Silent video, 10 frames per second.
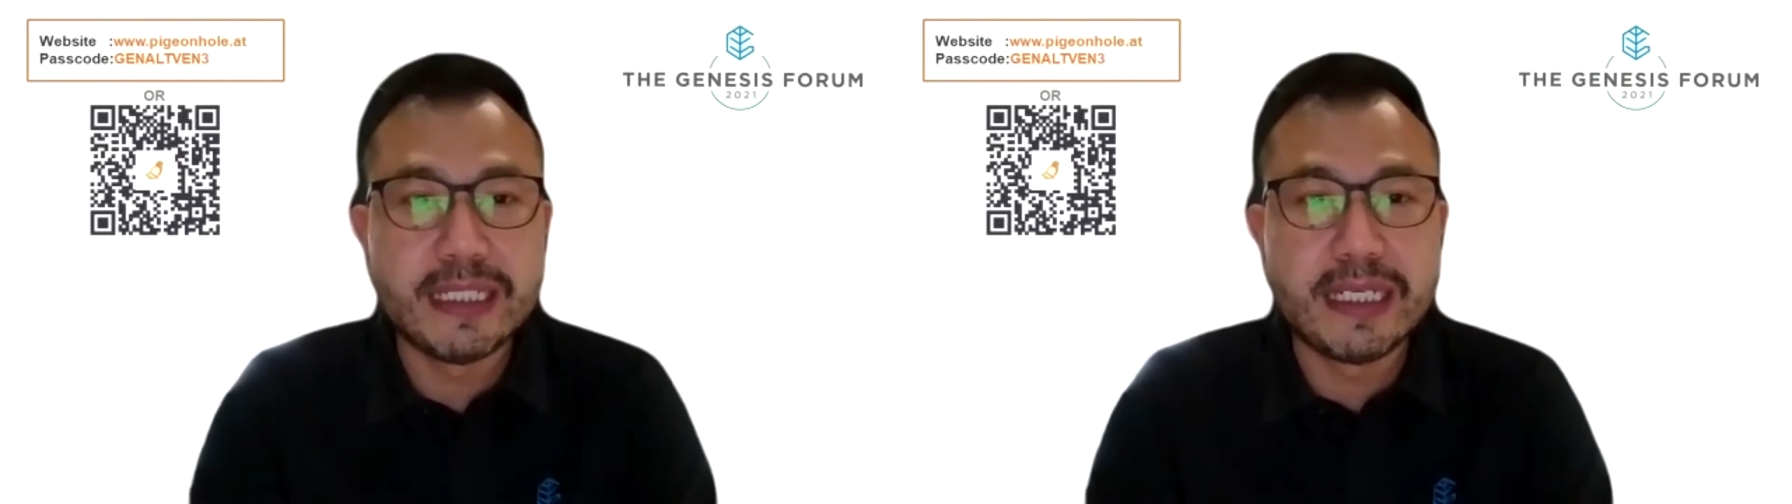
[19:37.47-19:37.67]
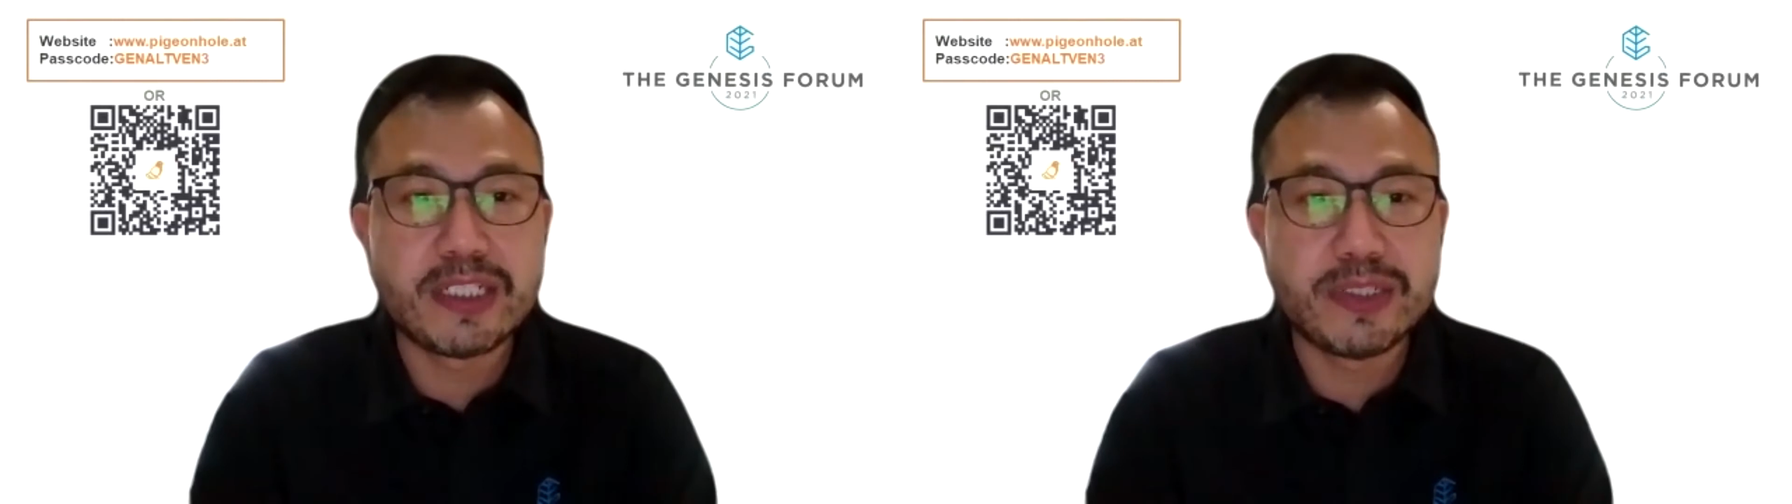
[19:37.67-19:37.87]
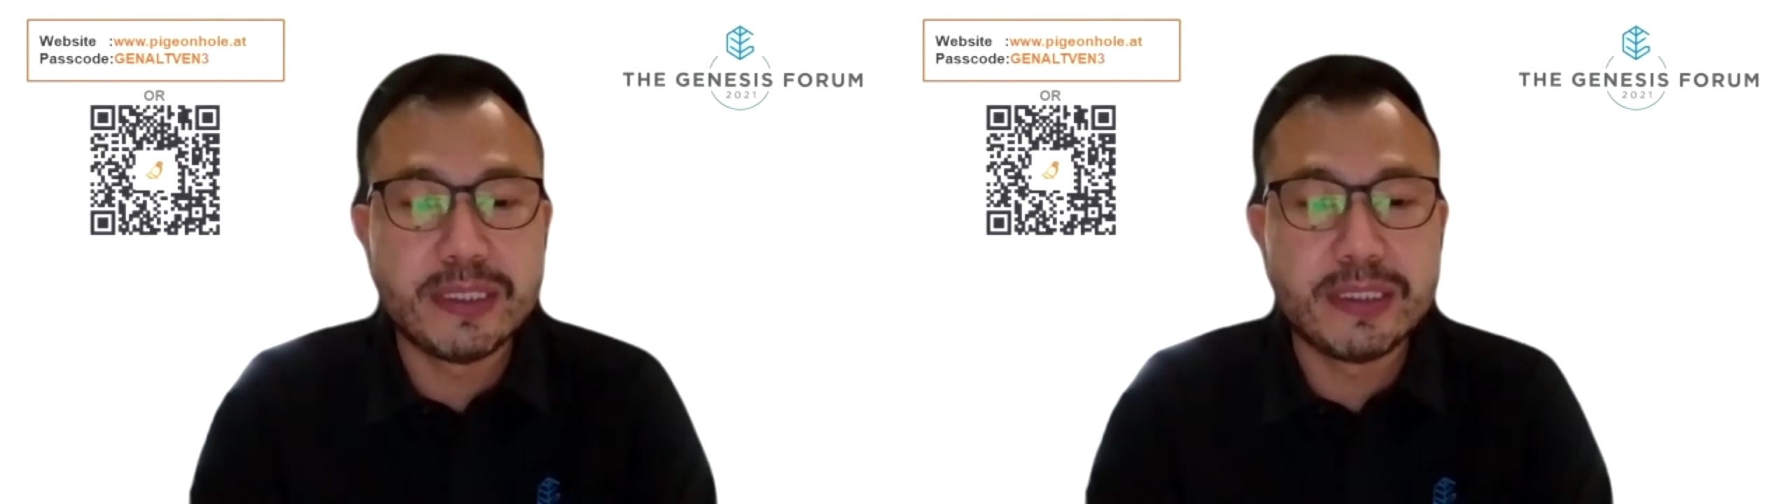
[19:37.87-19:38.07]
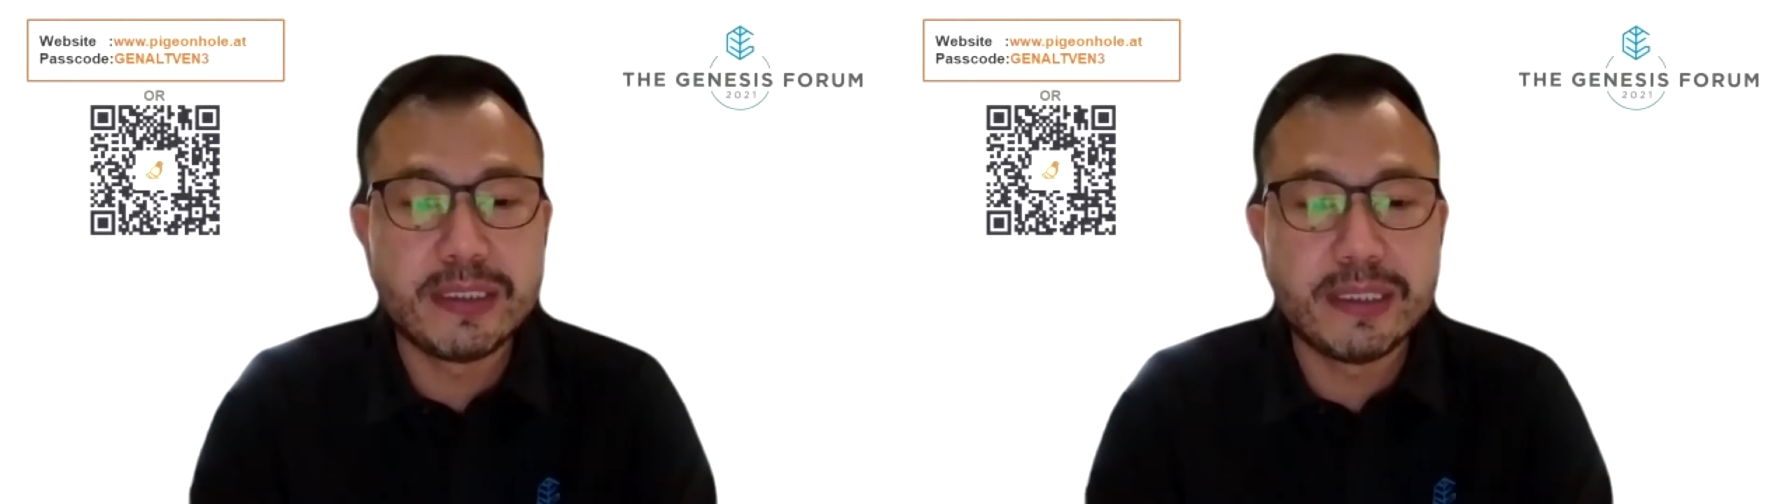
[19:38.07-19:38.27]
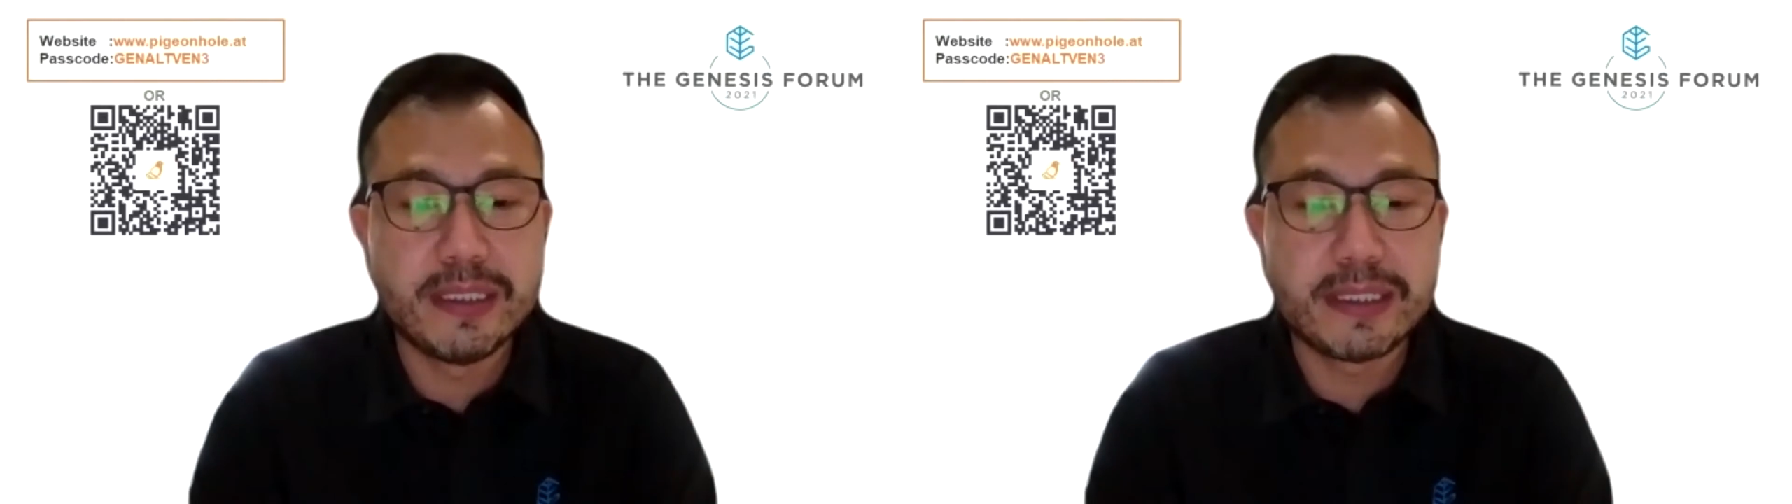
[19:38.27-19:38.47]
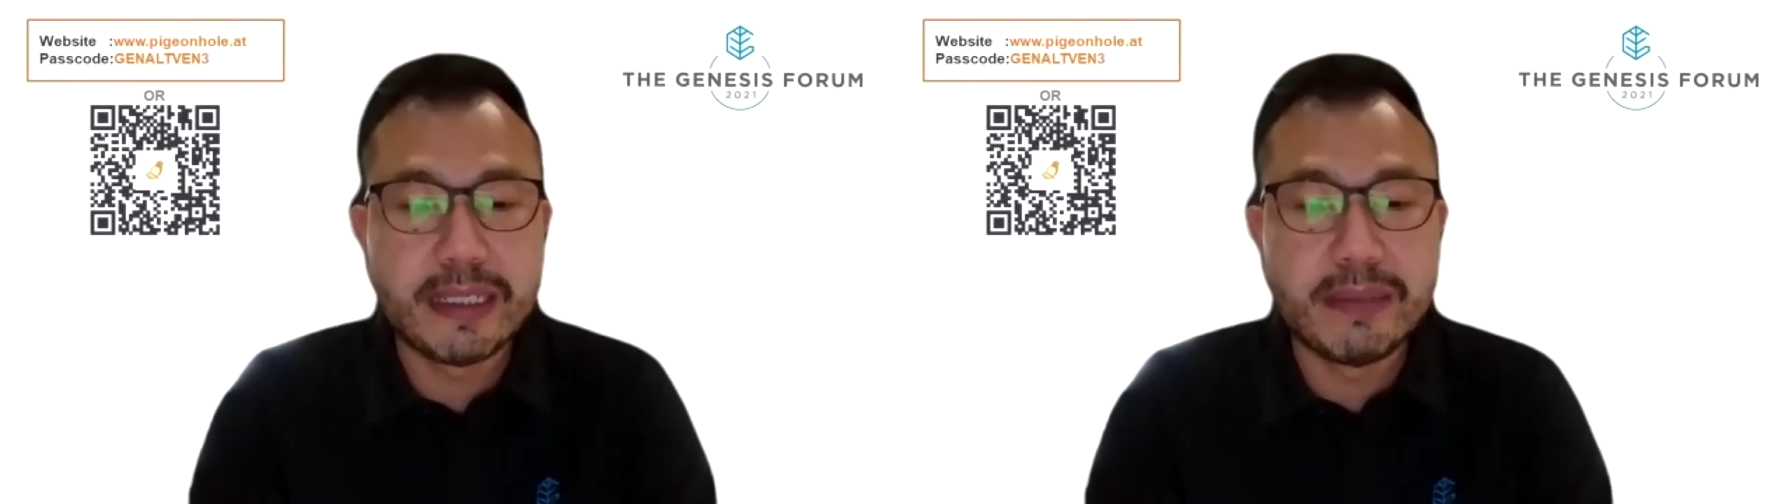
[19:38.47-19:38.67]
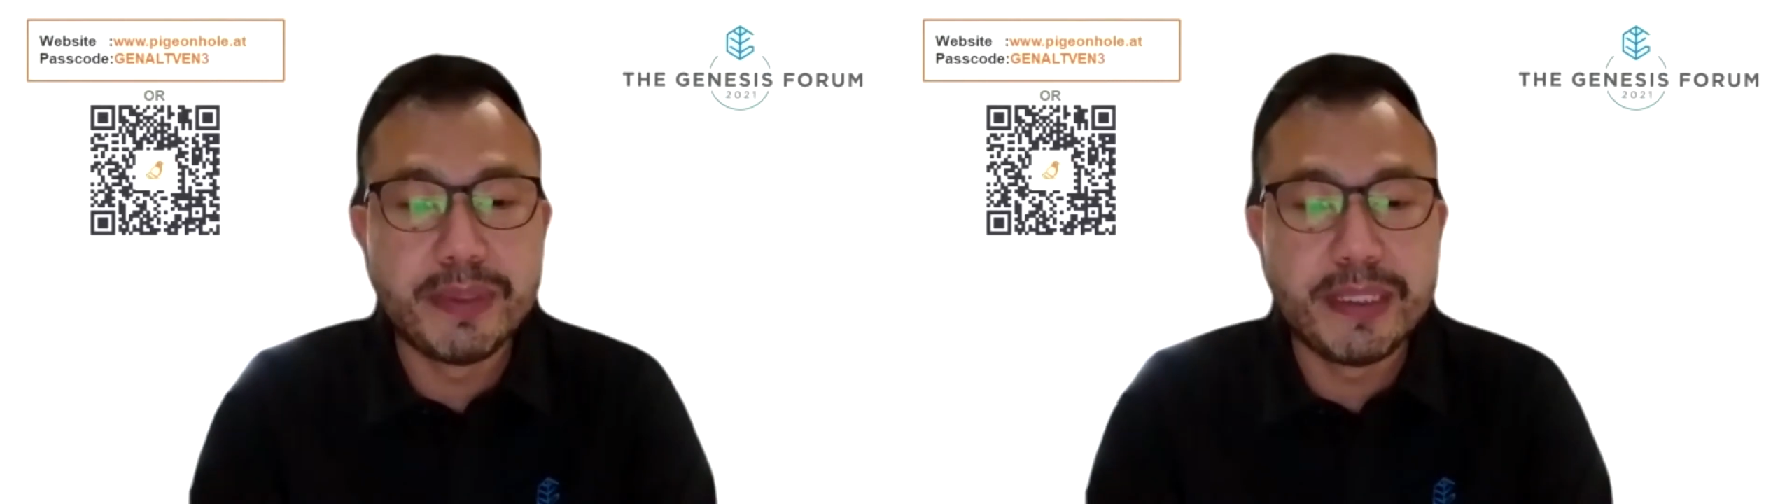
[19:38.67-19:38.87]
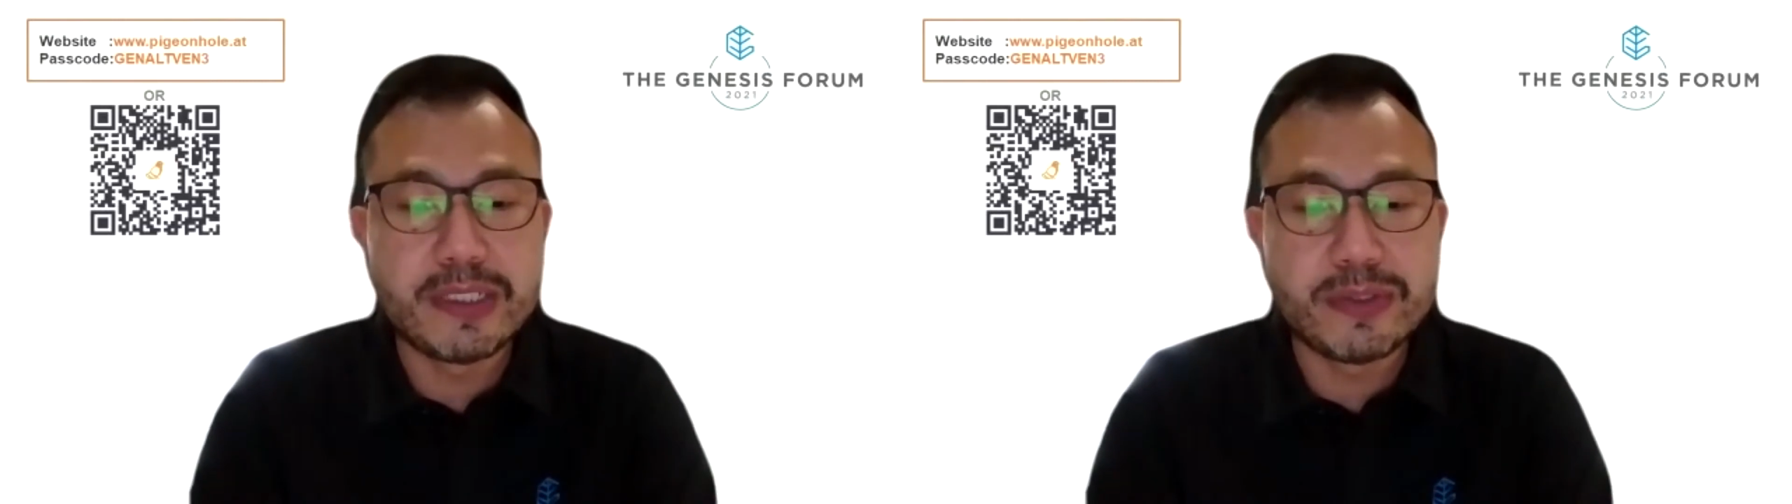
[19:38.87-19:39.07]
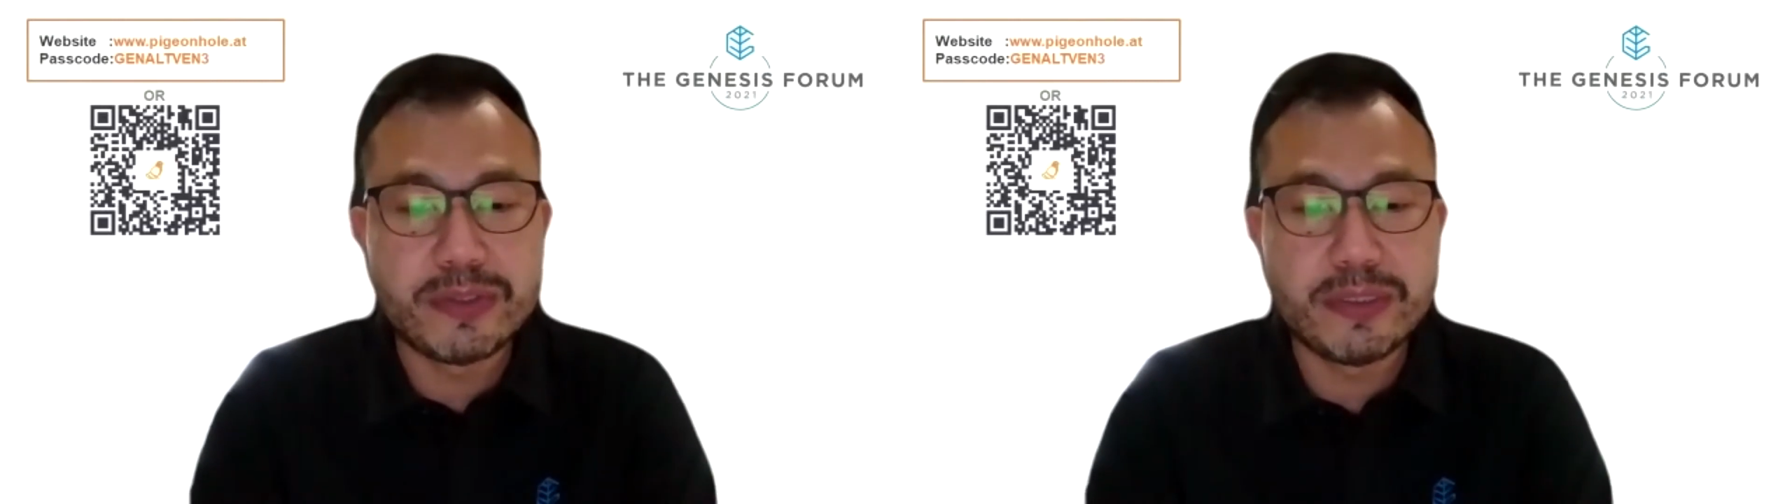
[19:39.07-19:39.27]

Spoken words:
collection companies,